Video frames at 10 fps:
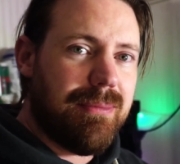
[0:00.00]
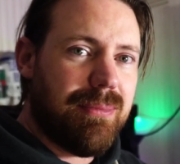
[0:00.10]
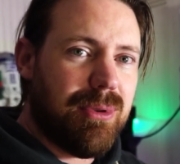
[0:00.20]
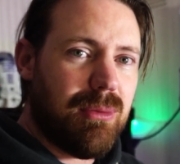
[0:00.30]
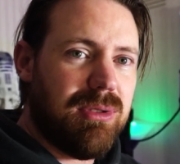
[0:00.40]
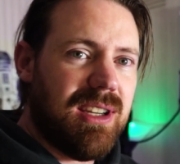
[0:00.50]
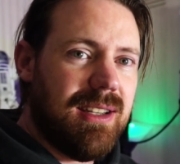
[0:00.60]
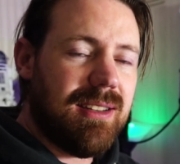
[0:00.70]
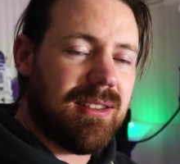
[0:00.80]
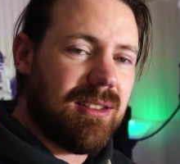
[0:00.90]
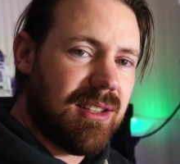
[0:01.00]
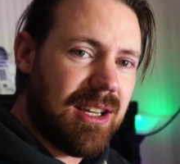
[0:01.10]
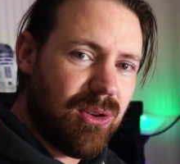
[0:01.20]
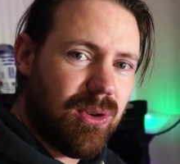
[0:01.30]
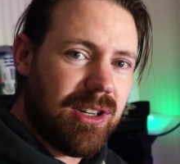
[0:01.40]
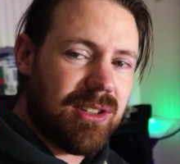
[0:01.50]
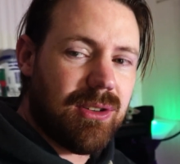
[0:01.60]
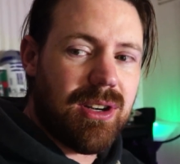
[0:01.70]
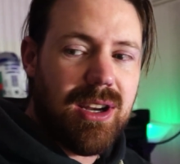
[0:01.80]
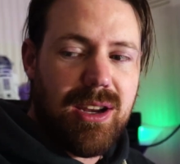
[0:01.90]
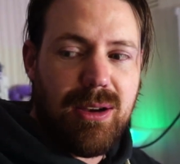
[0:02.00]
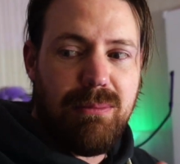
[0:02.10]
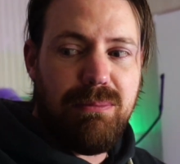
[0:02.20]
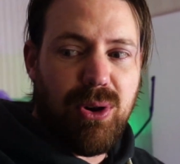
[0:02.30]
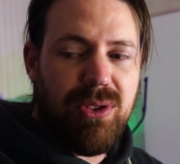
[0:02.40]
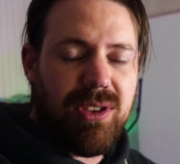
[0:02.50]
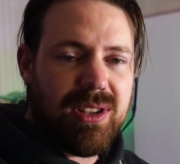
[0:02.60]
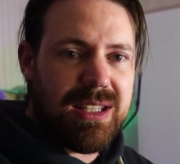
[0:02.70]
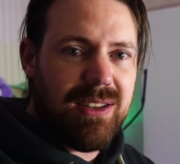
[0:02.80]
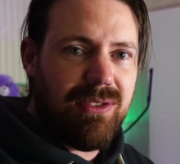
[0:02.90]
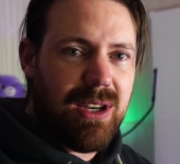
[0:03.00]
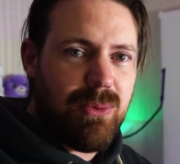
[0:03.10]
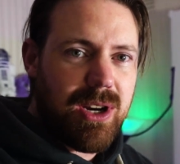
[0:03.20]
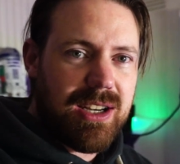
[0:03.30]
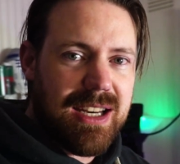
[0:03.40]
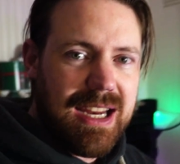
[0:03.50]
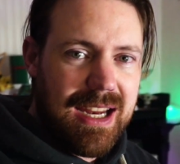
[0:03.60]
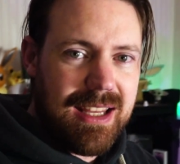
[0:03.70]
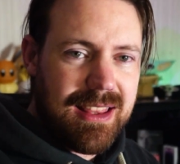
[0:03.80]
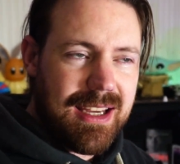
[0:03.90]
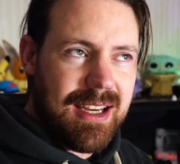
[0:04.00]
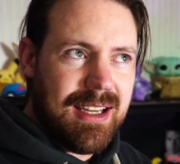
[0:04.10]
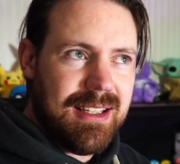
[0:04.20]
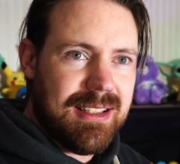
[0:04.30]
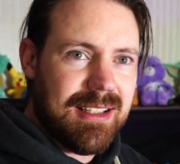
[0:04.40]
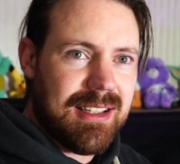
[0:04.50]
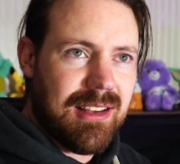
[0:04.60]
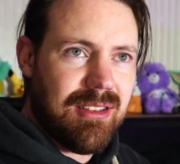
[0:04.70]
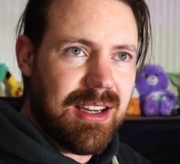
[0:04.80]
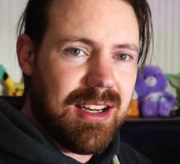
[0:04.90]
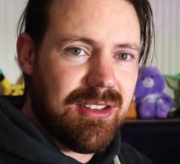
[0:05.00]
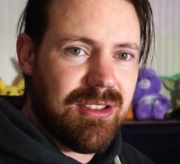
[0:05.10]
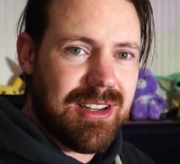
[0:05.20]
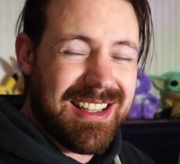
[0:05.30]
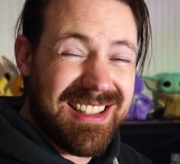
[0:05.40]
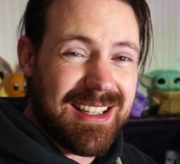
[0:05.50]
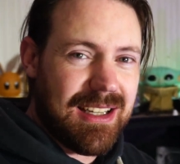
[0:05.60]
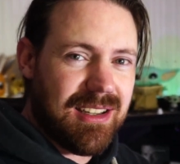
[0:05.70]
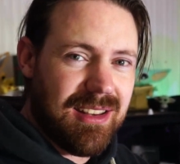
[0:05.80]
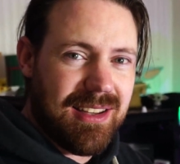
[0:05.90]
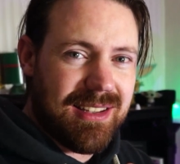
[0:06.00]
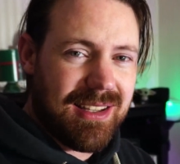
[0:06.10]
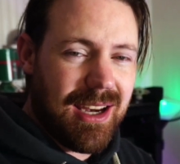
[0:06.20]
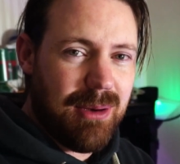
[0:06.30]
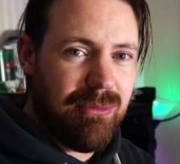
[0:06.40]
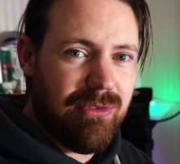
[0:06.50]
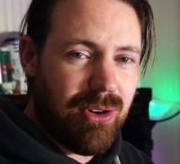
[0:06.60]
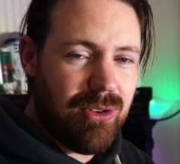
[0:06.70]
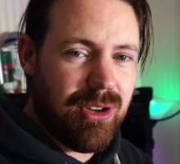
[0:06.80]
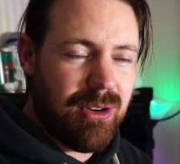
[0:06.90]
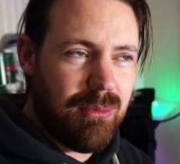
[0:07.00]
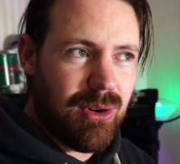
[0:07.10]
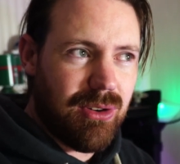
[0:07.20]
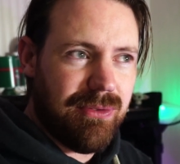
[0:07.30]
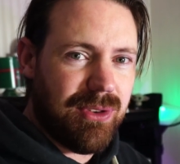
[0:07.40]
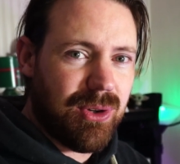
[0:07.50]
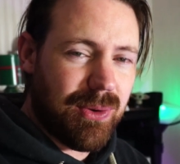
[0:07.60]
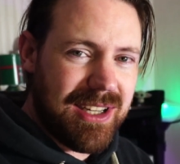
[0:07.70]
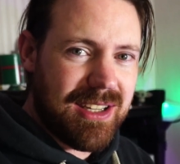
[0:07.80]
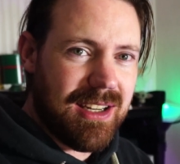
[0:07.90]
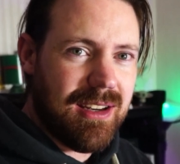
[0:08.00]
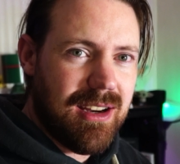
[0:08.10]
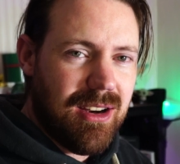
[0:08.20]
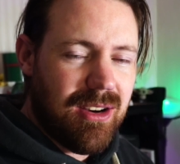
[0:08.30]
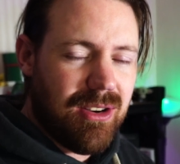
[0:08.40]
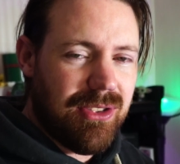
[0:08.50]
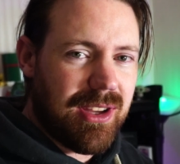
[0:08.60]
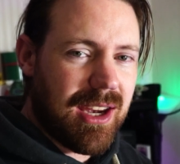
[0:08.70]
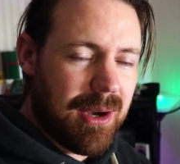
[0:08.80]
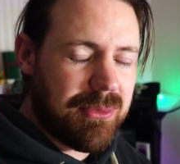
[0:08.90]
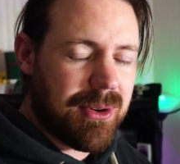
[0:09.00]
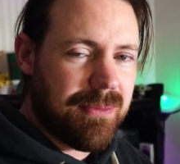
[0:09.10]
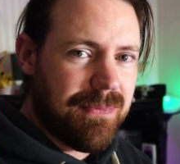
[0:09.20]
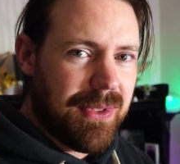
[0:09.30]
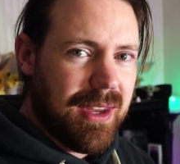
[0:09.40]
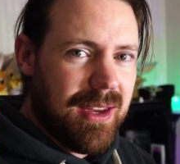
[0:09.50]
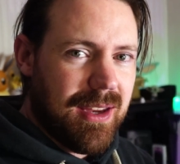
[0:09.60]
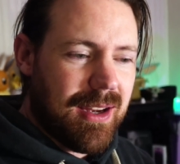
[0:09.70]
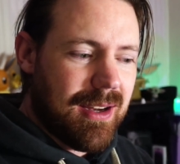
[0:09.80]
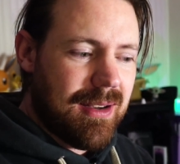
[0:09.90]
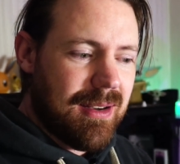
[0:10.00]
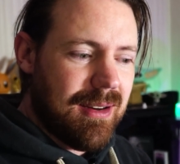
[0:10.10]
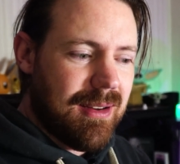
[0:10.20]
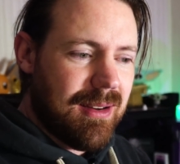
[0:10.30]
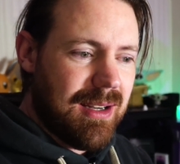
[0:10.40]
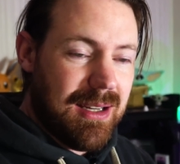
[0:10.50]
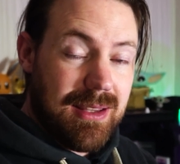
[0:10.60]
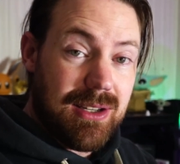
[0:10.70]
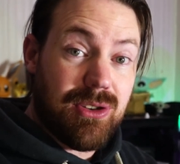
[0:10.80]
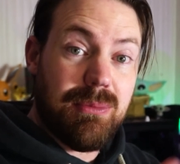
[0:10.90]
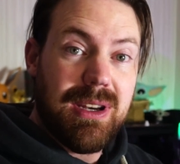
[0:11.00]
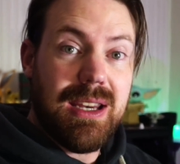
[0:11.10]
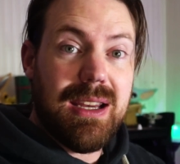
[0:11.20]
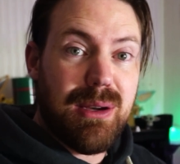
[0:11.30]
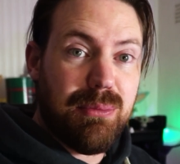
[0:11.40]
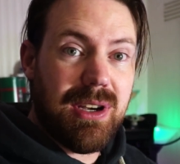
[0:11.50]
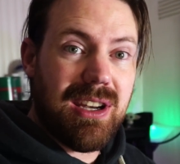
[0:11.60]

Probably doesn't sound quite as good. Both the ZV1 and the A6300 are set to the same volume of 20 on the camera, and yeah, that should be pretty